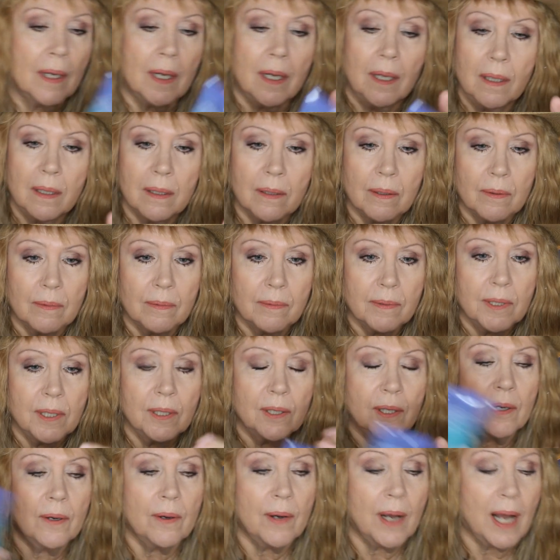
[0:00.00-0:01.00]
Oh,
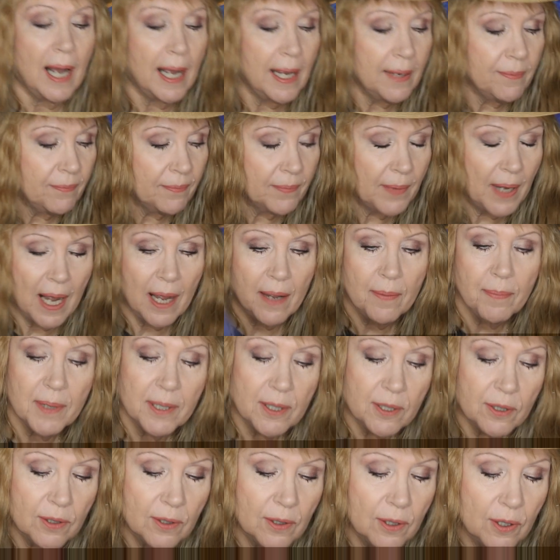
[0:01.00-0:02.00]
you know, I've
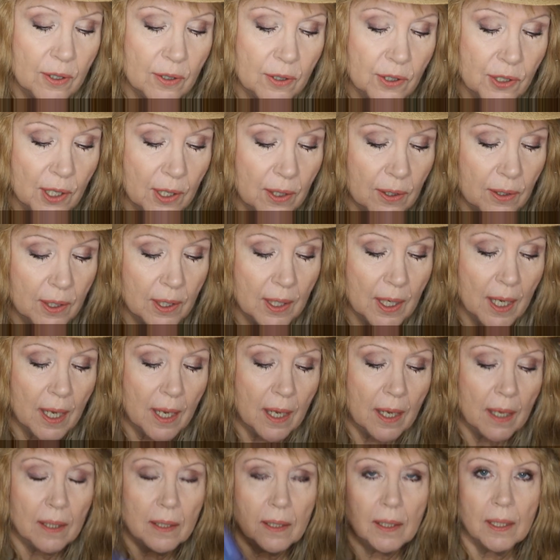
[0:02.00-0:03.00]
been using
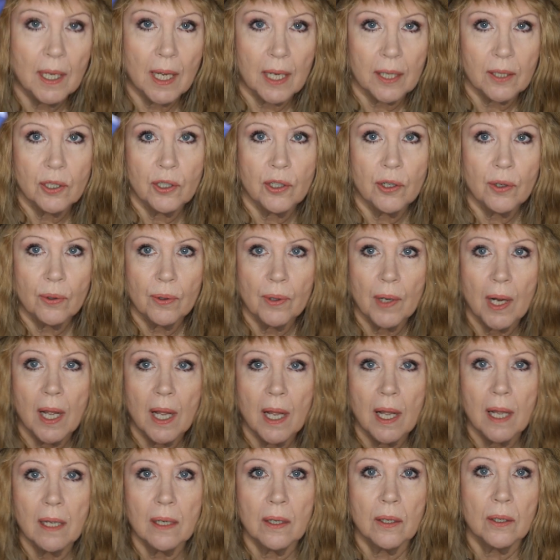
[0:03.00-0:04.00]
the
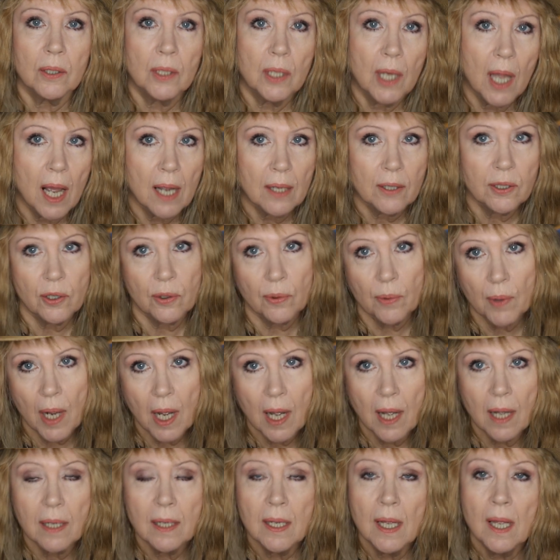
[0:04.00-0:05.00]

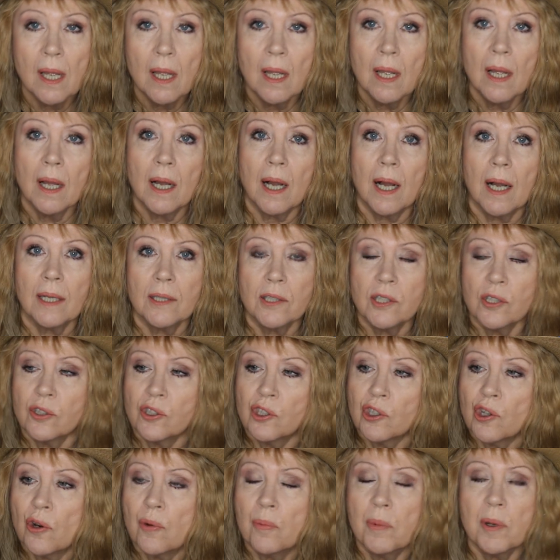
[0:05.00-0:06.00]
LACURA. It's a
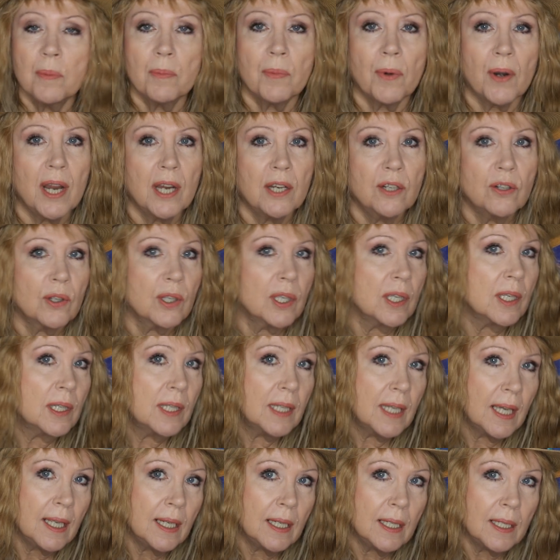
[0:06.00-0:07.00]
German brand. You
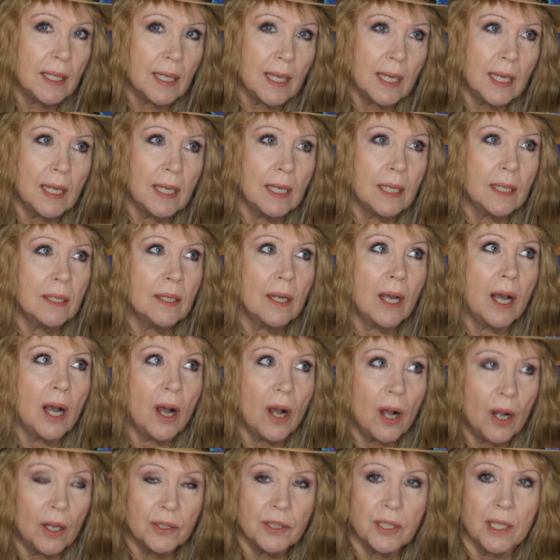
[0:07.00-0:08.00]
can get it in
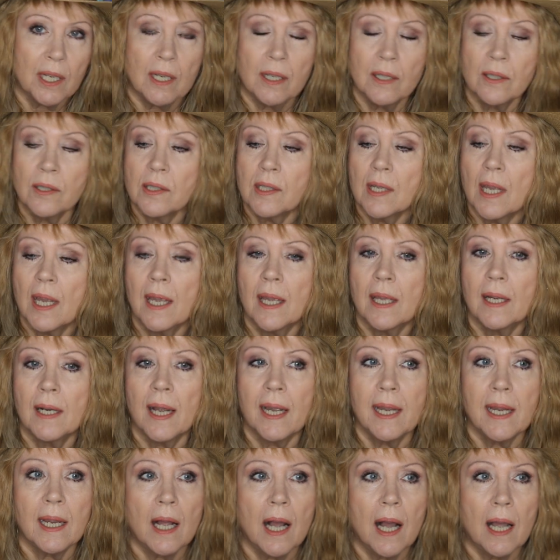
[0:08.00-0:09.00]
Aldi's, and
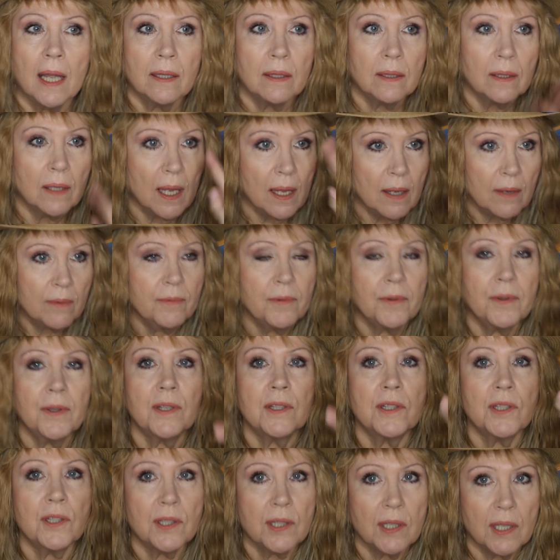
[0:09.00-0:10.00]
I love
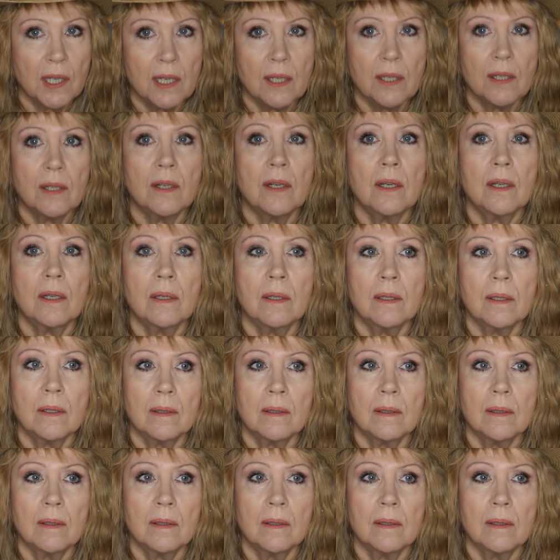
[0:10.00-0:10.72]
the skin